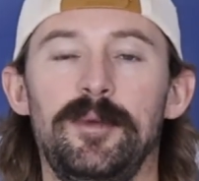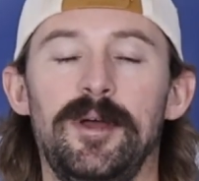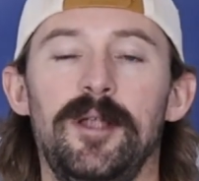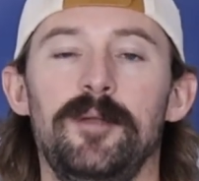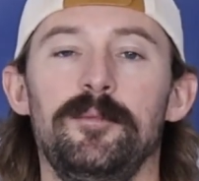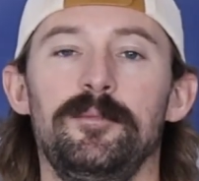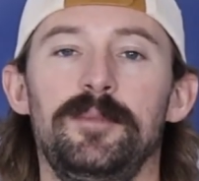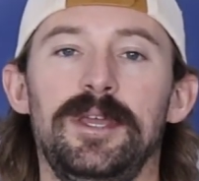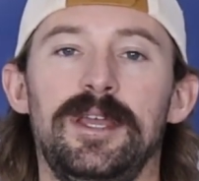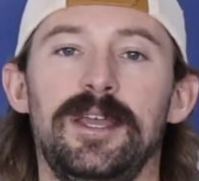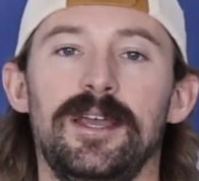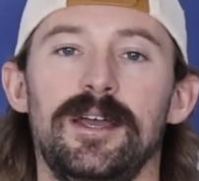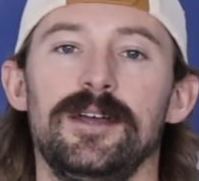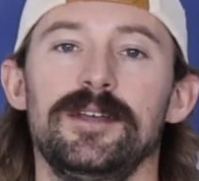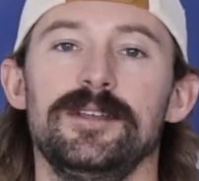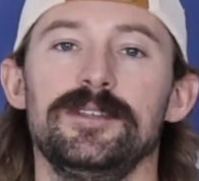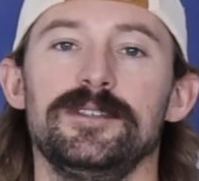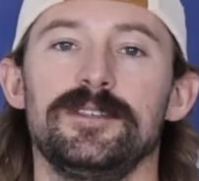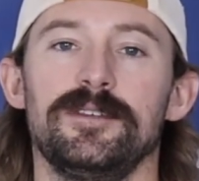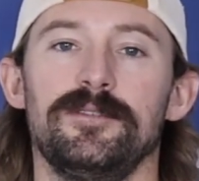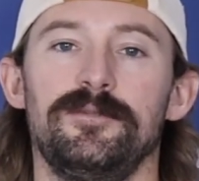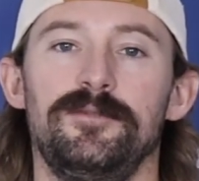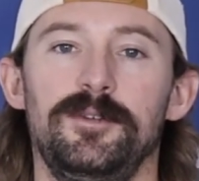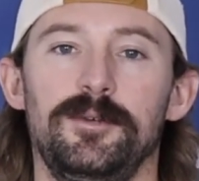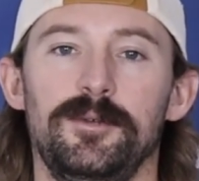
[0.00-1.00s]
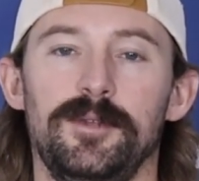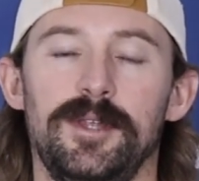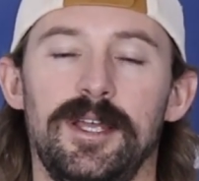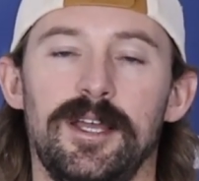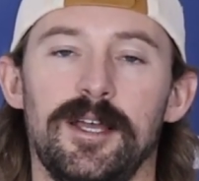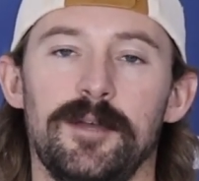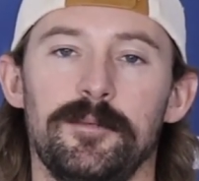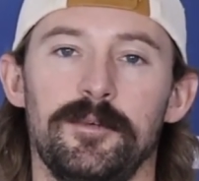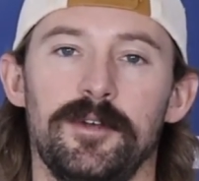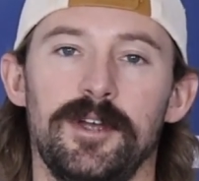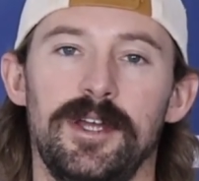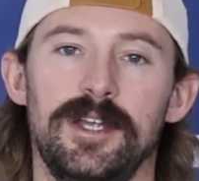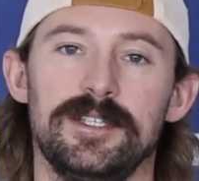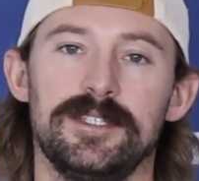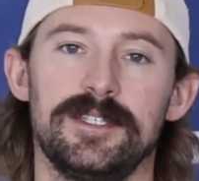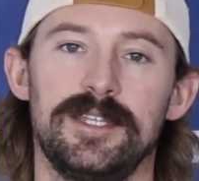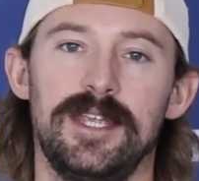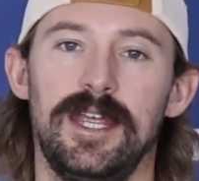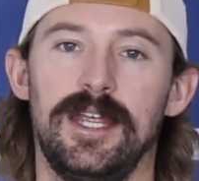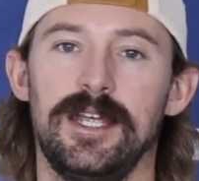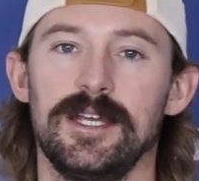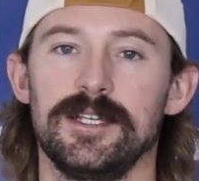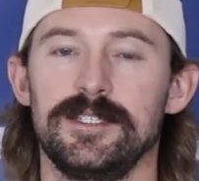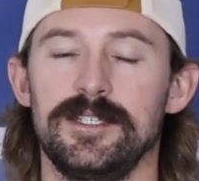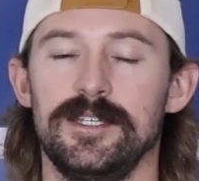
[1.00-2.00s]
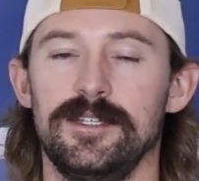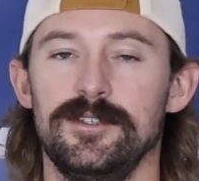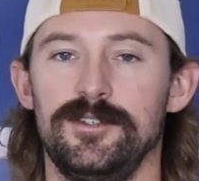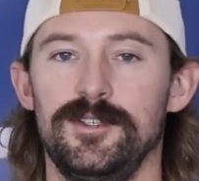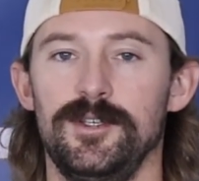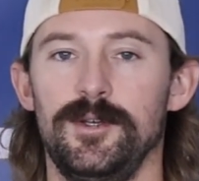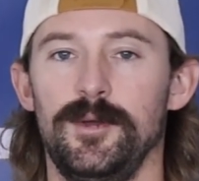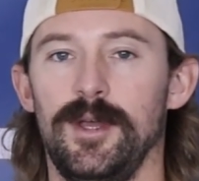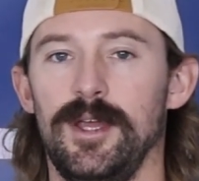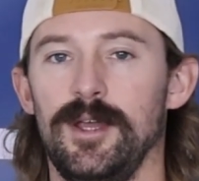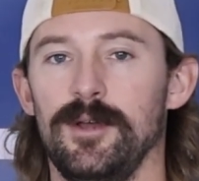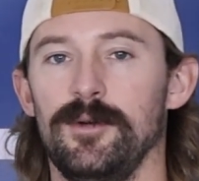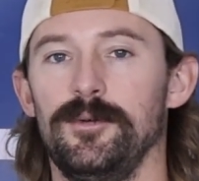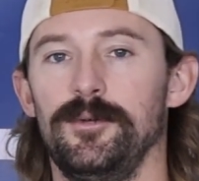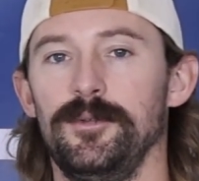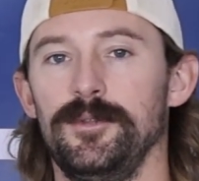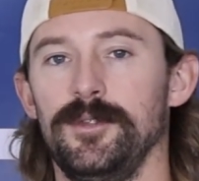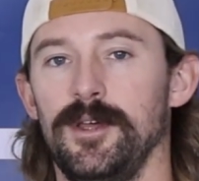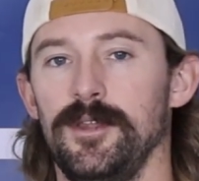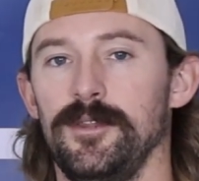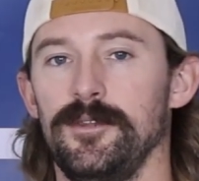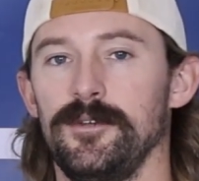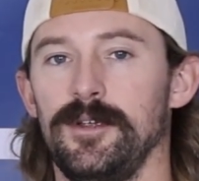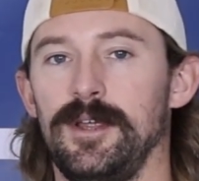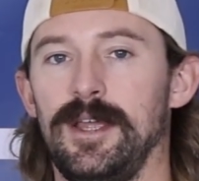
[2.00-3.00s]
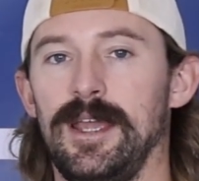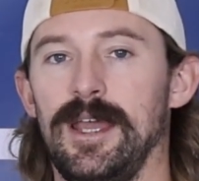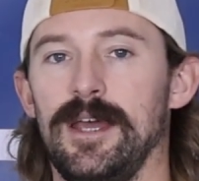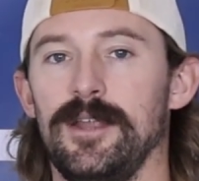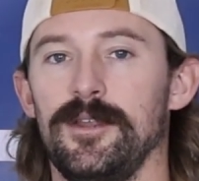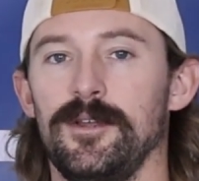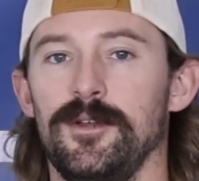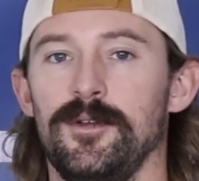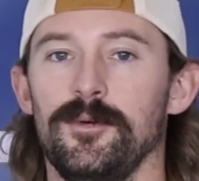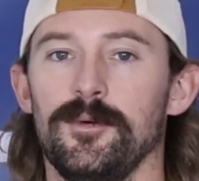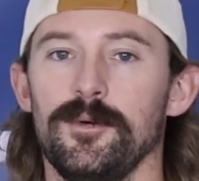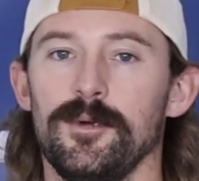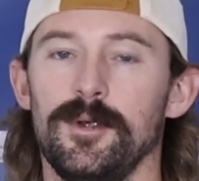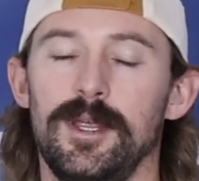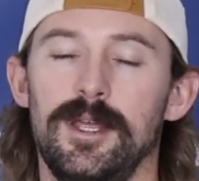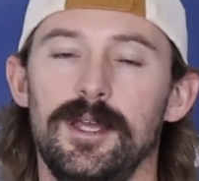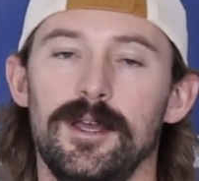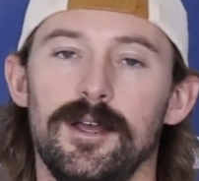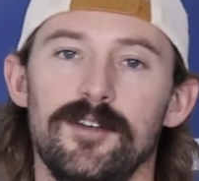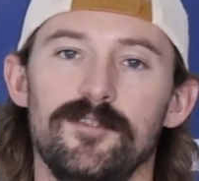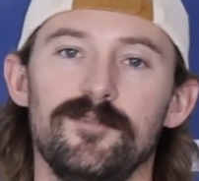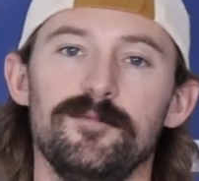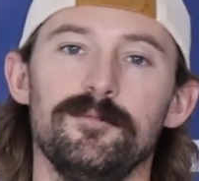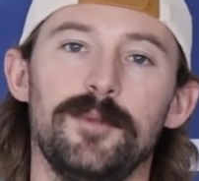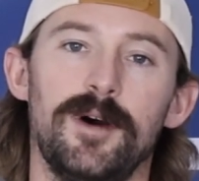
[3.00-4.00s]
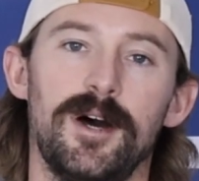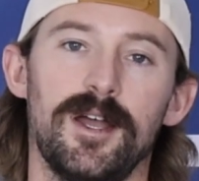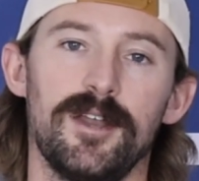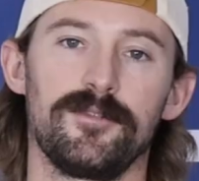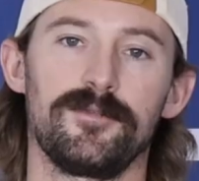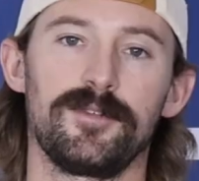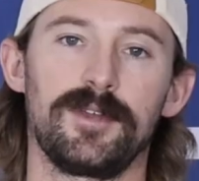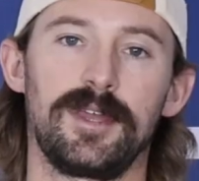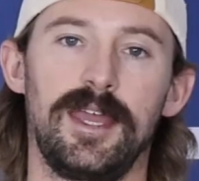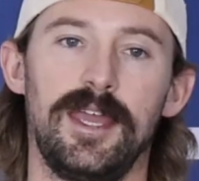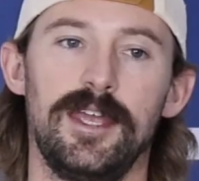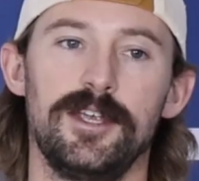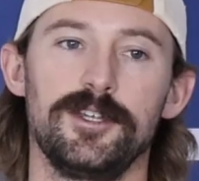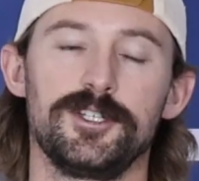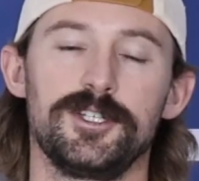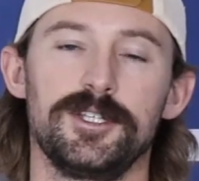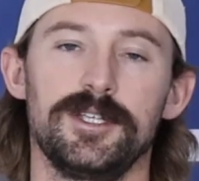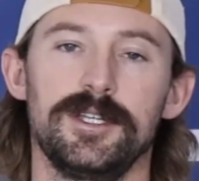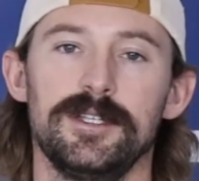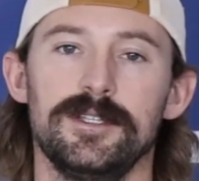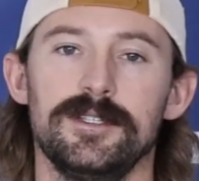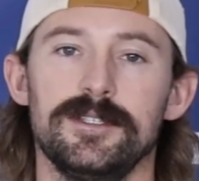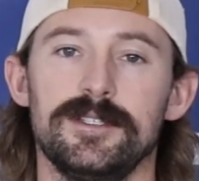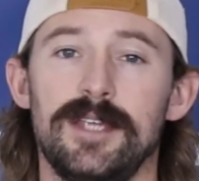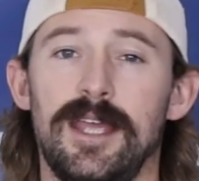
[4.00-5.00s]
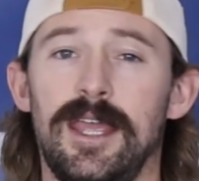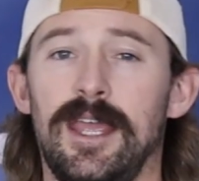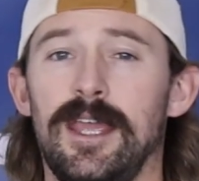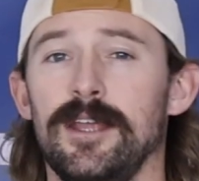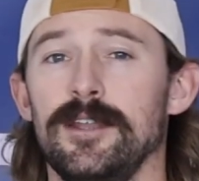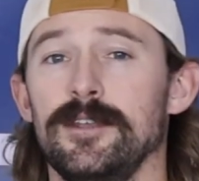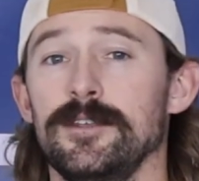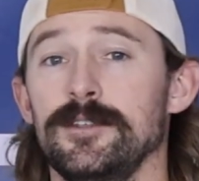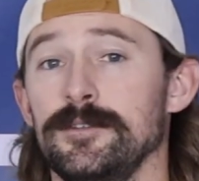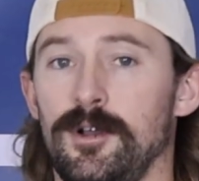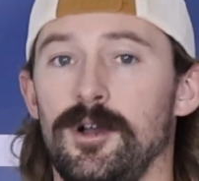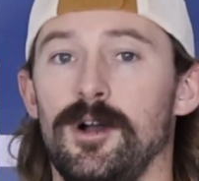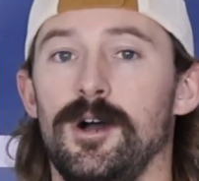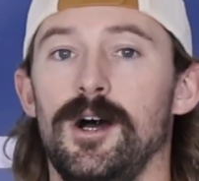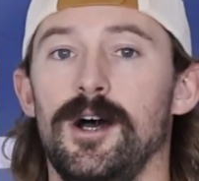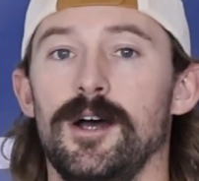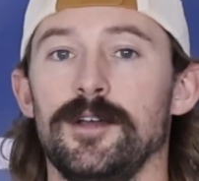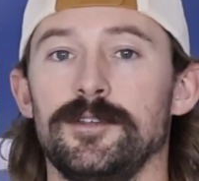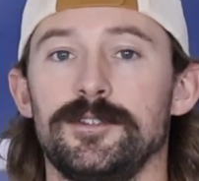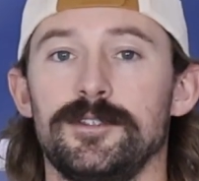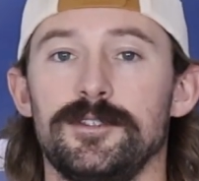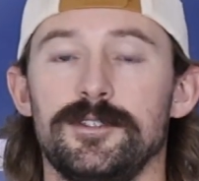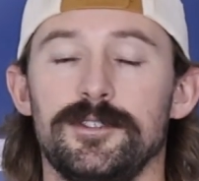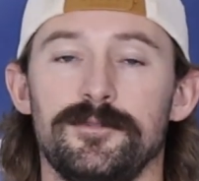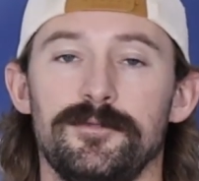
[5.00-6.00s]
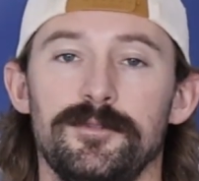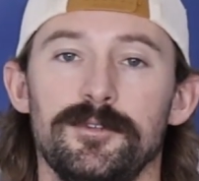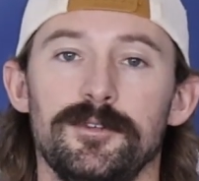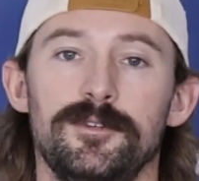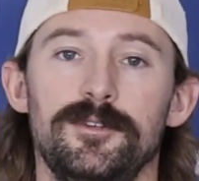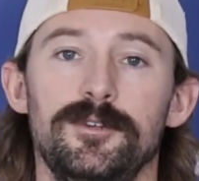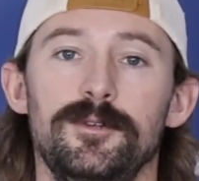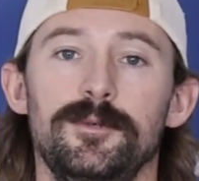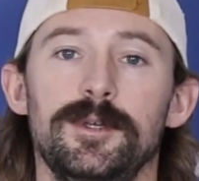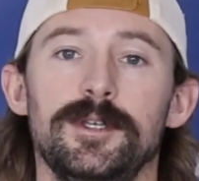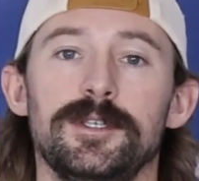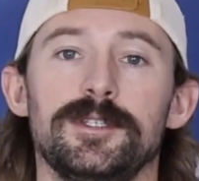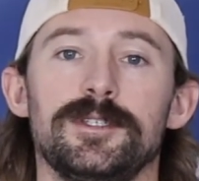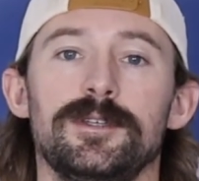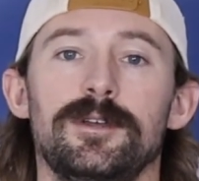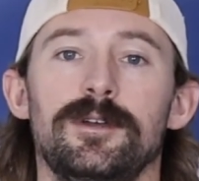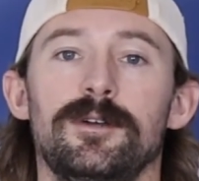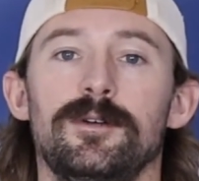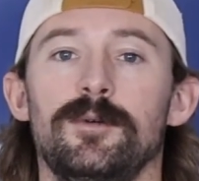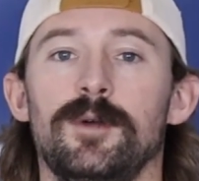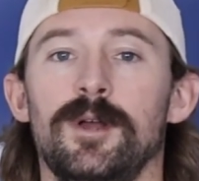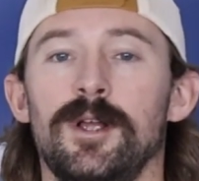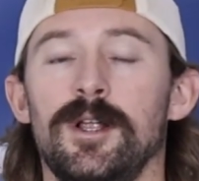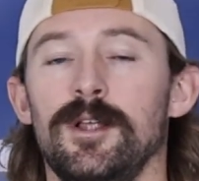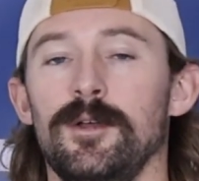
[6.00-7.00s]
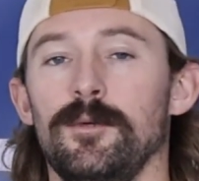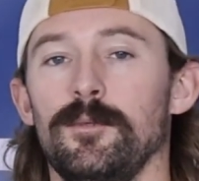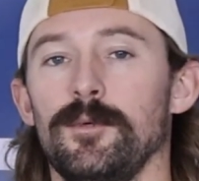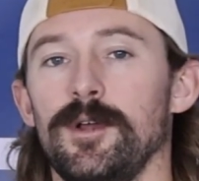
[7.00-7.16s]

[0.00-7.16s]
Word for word: But because fueling upgrades take us into a whole nother category of modification and costs for doing so,